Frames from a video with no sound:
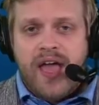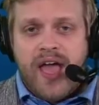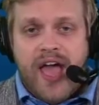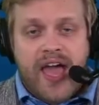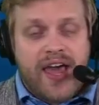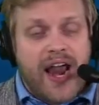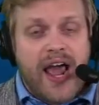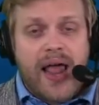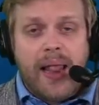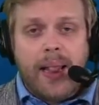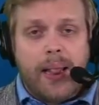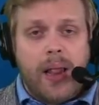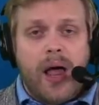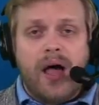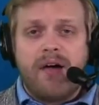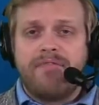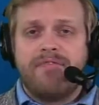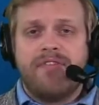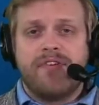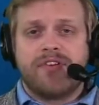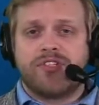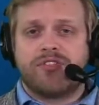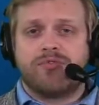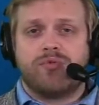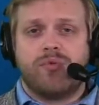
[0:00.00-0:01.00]
And I love
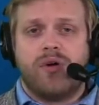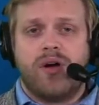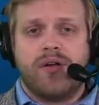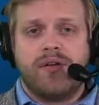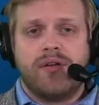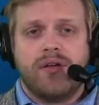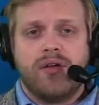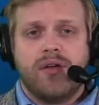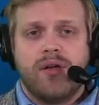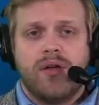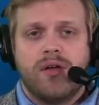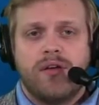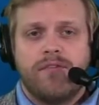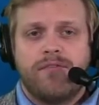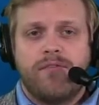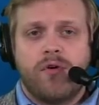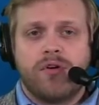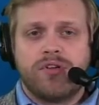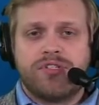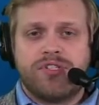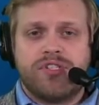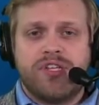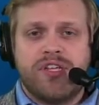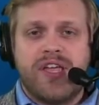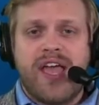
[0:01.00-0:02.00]
this one for
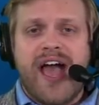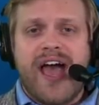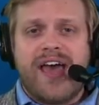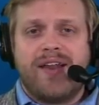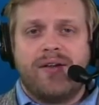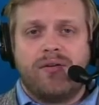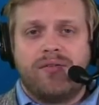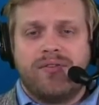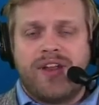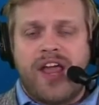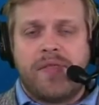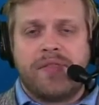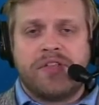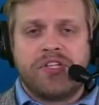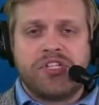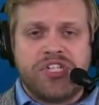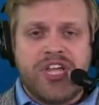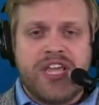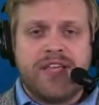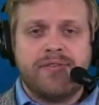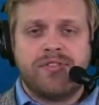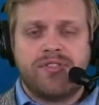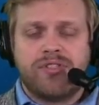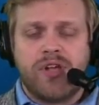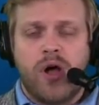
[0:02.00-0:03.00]
Seattle. Now, the
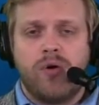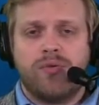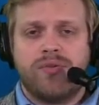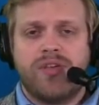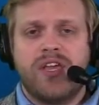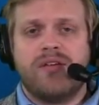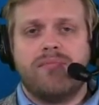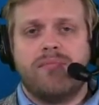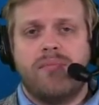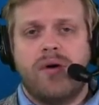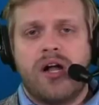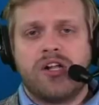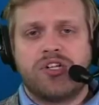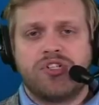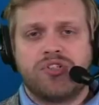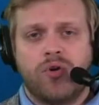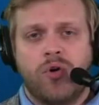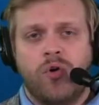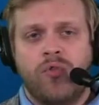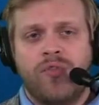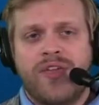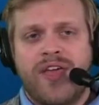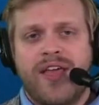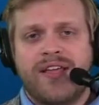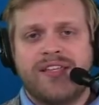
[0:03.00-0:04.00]
Chiefs don't get much,
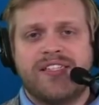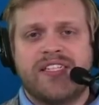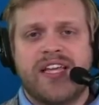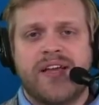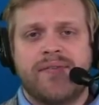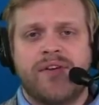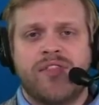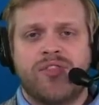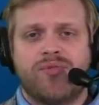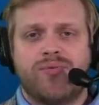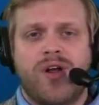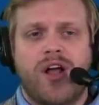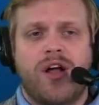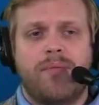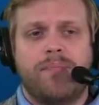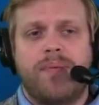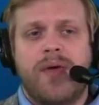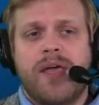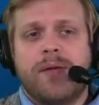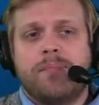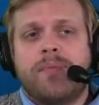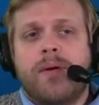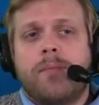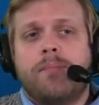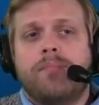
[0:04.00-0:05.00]
only a 7th-round
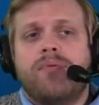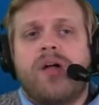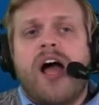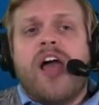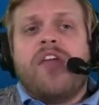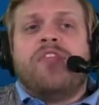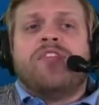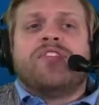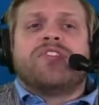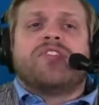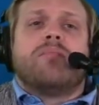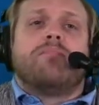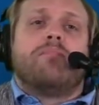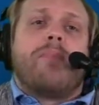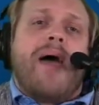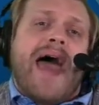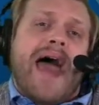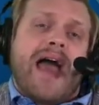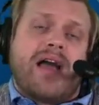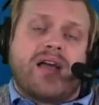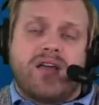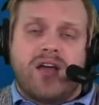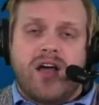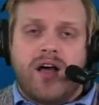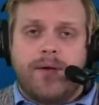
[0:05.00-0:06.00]
pick, but Blythe is a
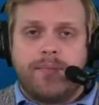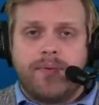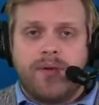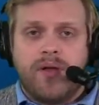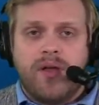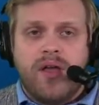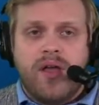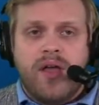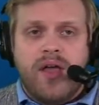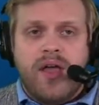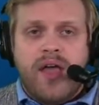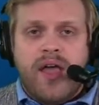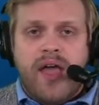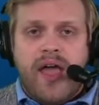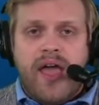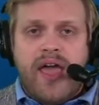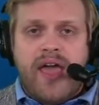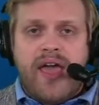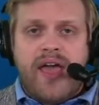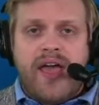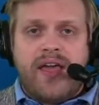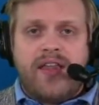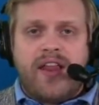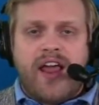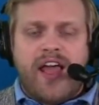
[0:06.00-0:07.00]
backup.
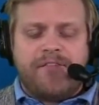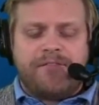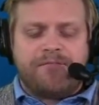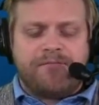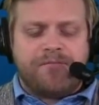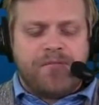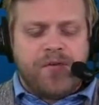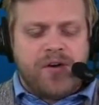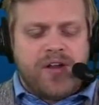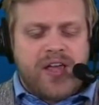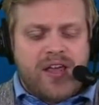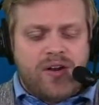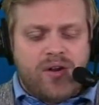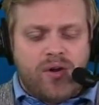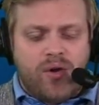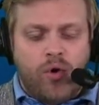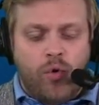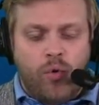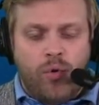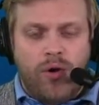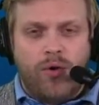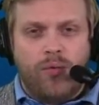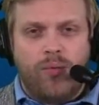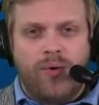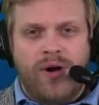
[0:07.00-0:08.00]
And I forget
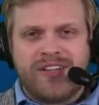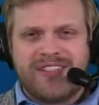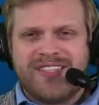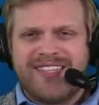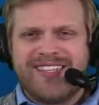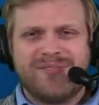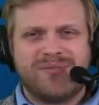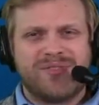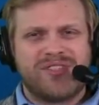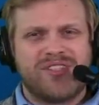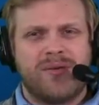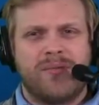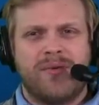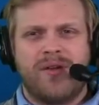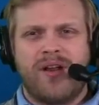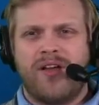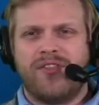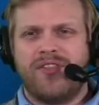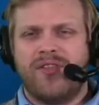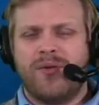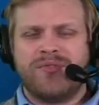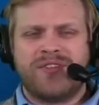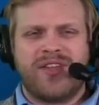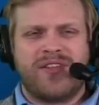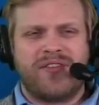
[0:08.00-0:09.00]
who it was. I think it was someone on,
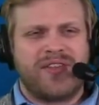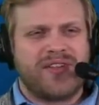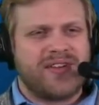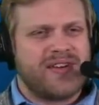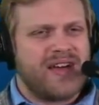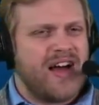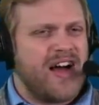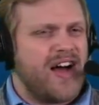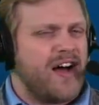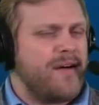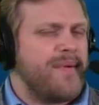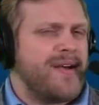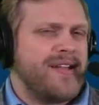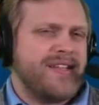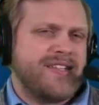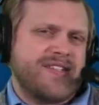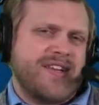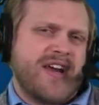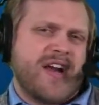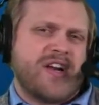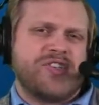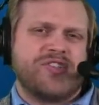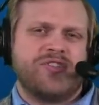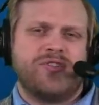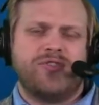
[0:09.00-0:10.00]
it was either the comment
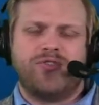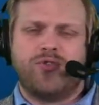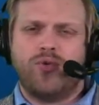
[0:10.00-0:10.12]
section or